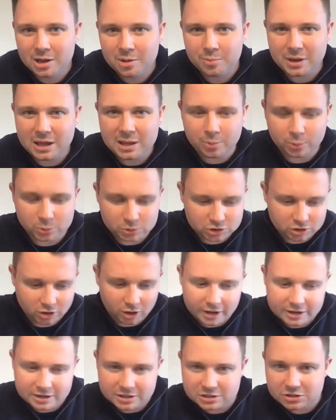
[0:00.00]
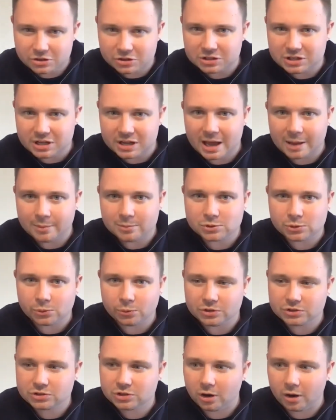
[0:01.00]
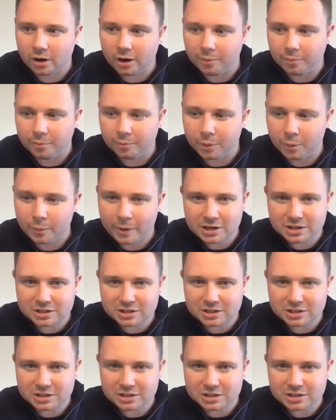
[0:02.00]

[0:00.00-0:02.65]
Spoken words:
people slide into the DMs all the time. But when you're